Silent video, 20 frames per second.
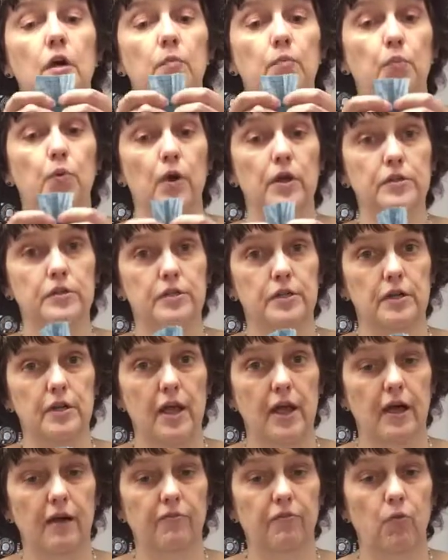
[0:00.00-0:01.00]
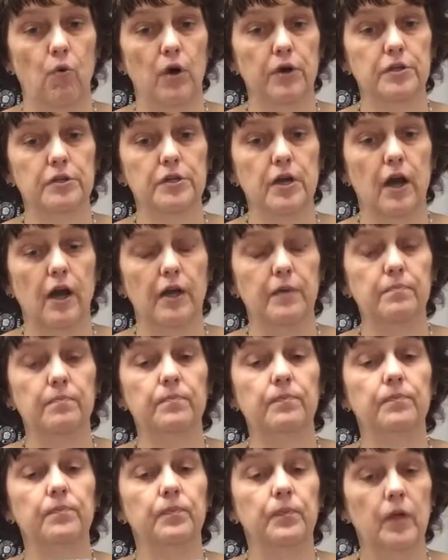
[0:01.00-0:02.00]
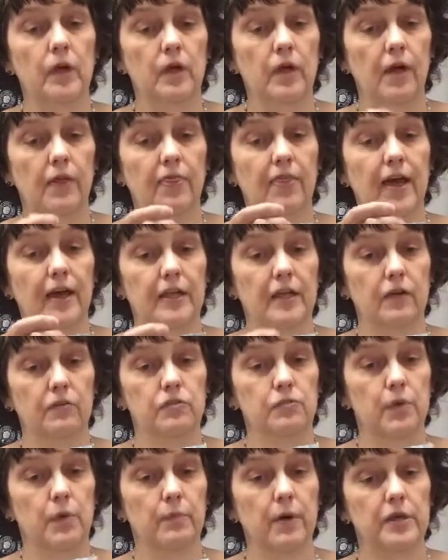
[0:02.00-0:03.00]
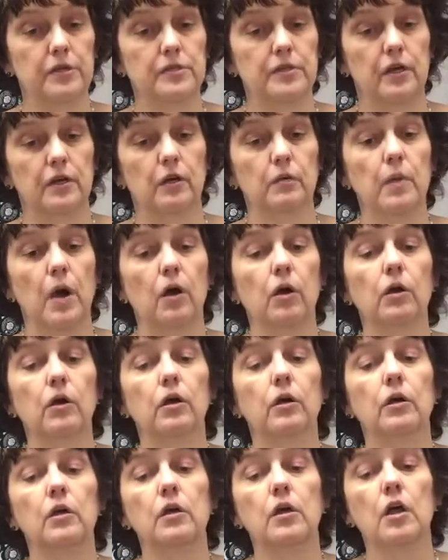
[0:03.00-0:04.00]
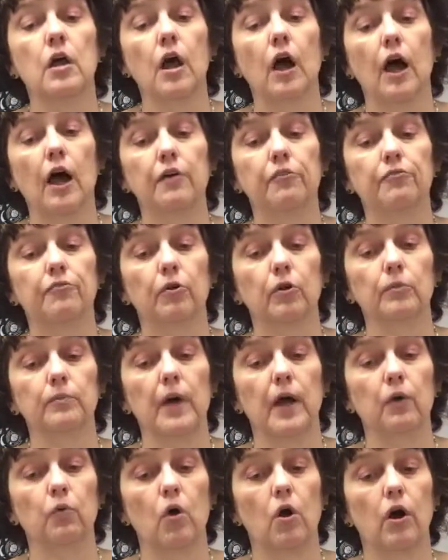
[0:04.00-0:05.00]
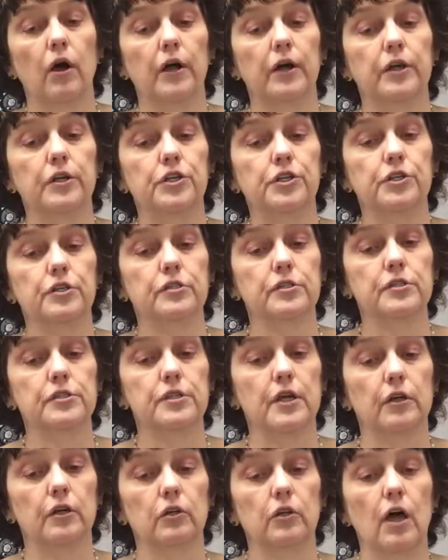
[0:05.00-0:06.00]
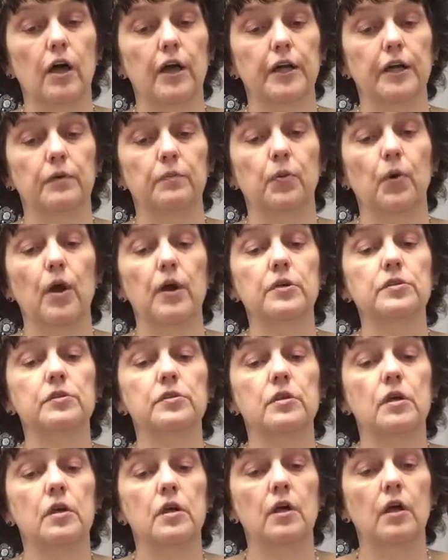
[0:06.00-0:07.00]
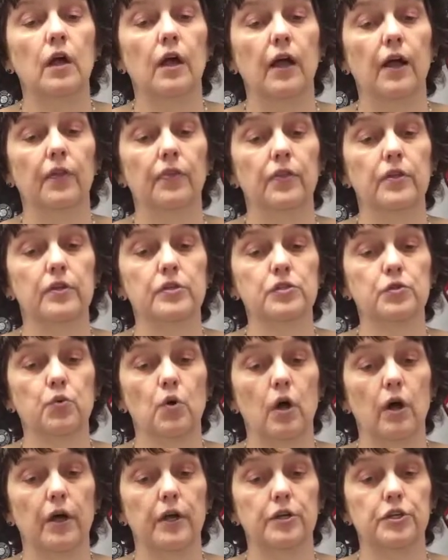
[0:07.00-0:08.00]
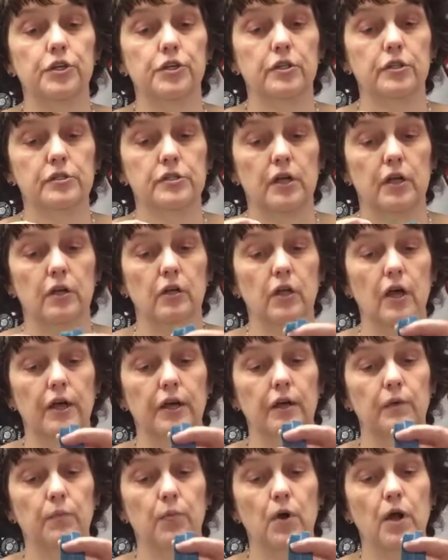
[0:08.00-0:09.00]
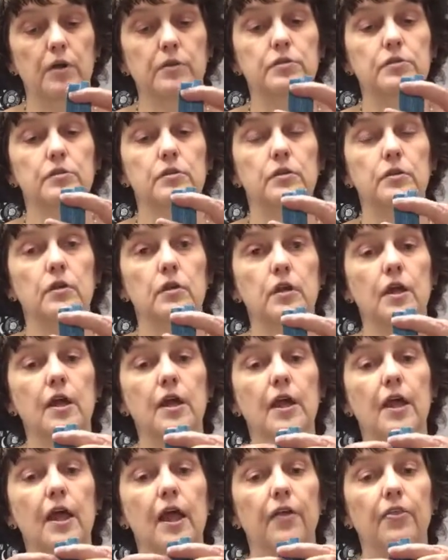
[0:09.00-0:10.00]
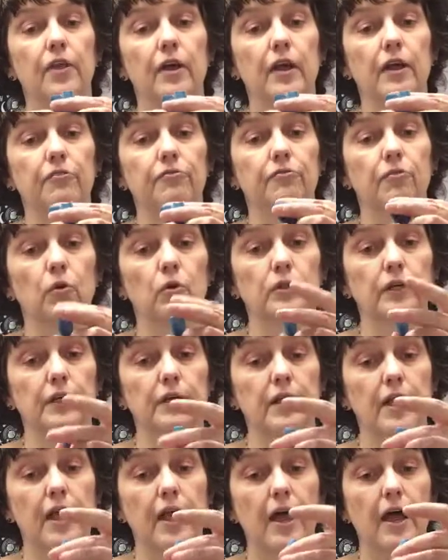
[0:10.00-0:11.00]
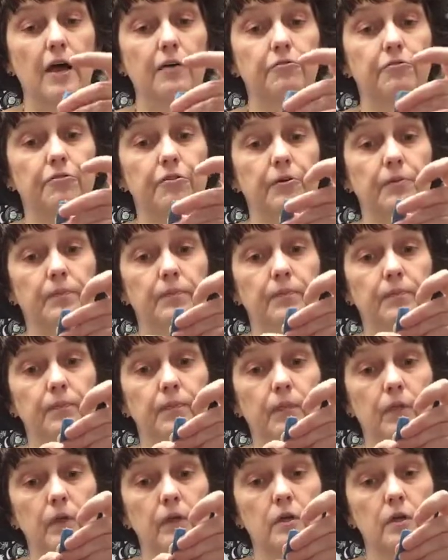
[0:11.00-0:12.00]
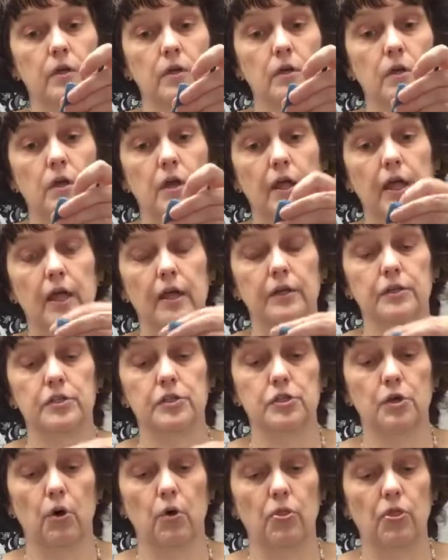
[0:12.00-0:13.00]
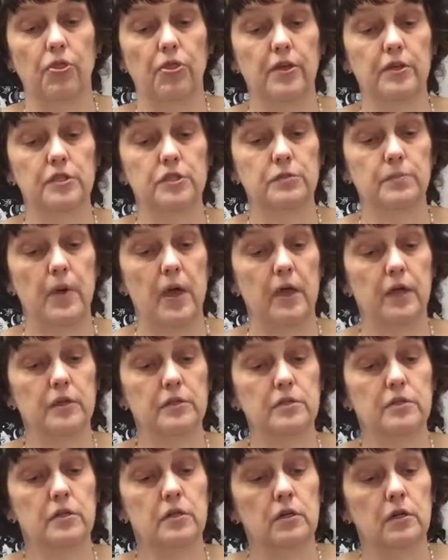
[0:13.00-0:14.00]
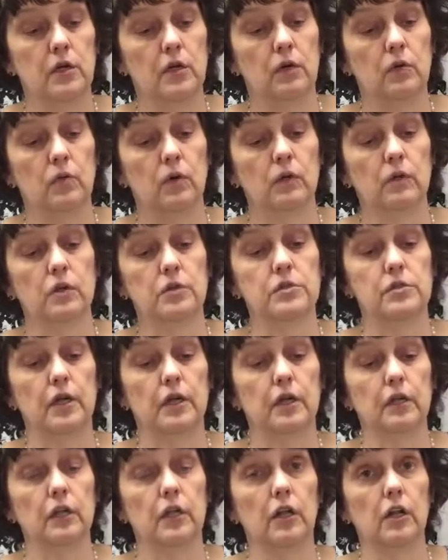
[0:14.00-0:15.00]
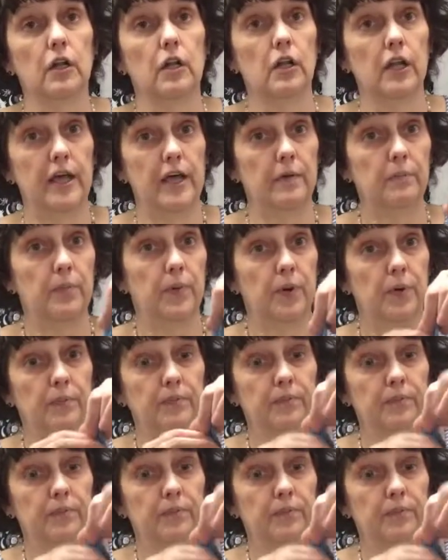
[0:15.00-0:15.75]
pressed in half one time. That gives me my center mark. I fold my raw edge to the center line and press and this raw edge to the center line and press and then I fold it in half. And so this makes what looks like a little clamp.